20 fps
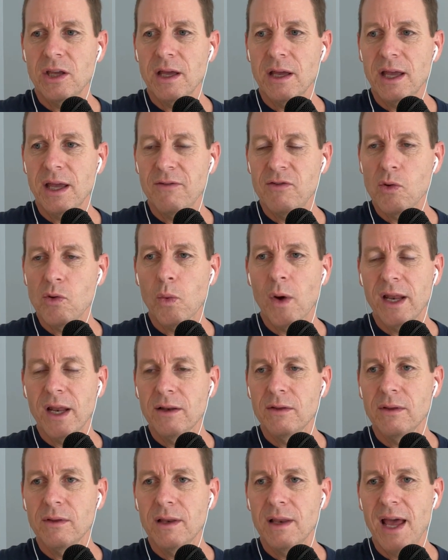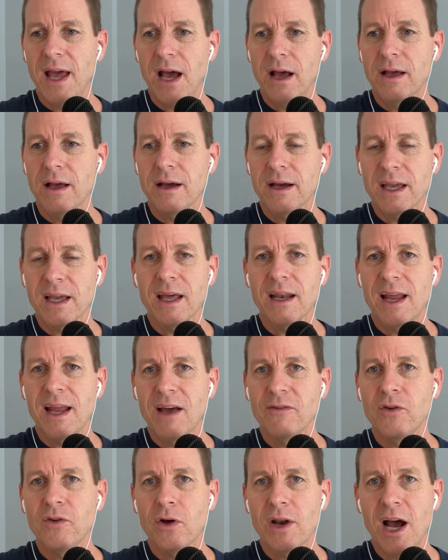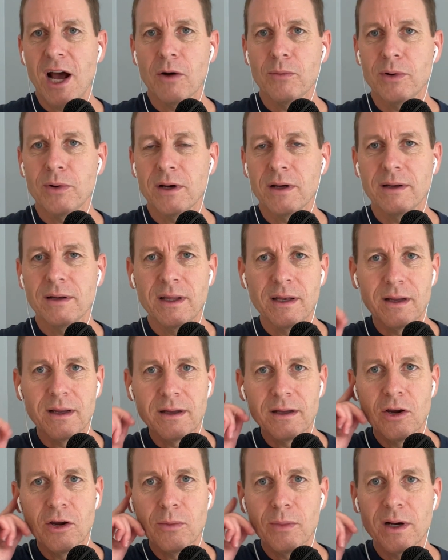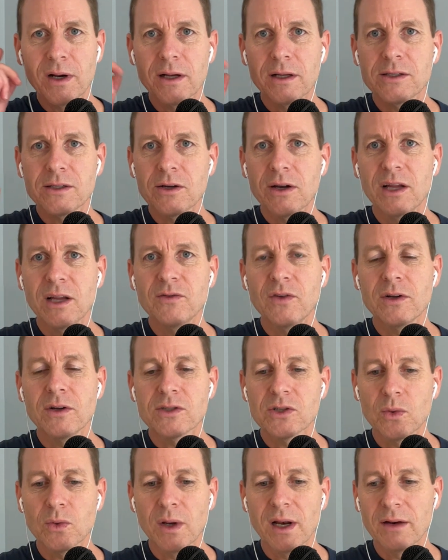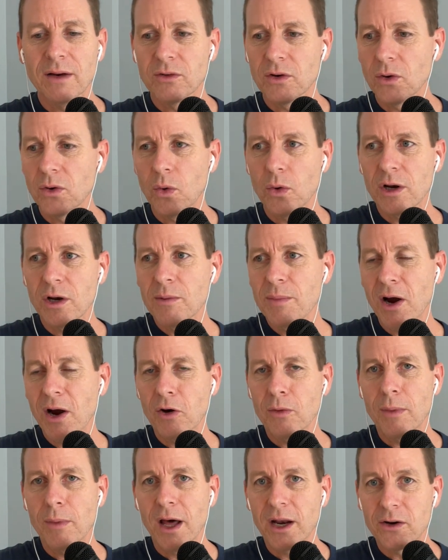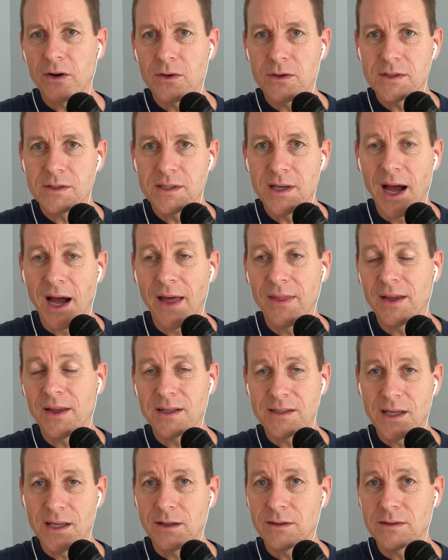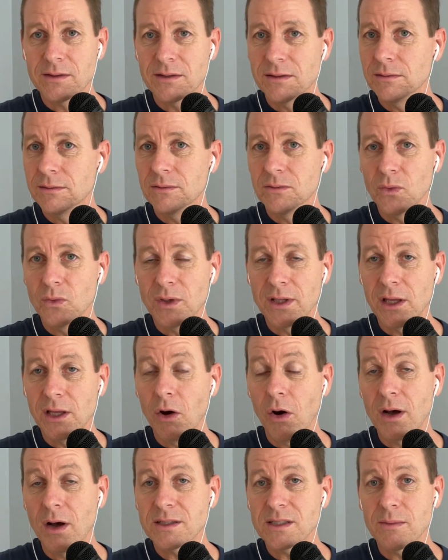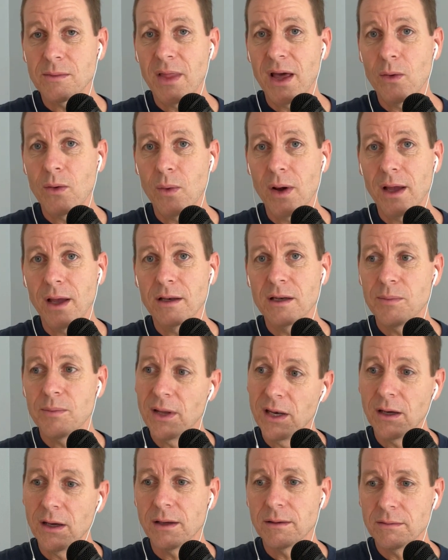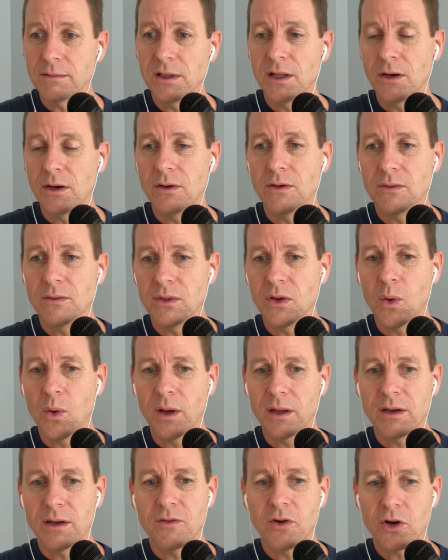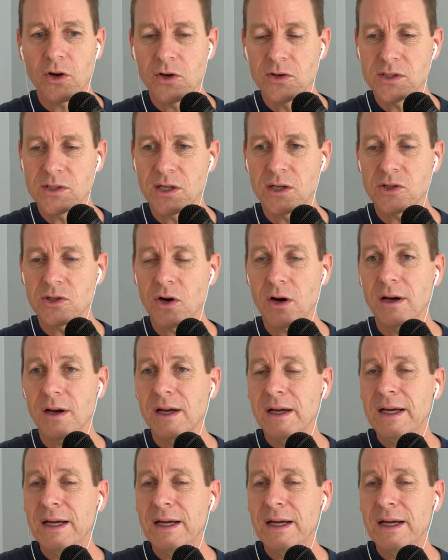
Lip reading: if you run, again, headphone output into earbuds or headphones or whatever, or into powered monitors, I think it sounds really awesome that way, depending on, you know, the quality of your acoustic guitar.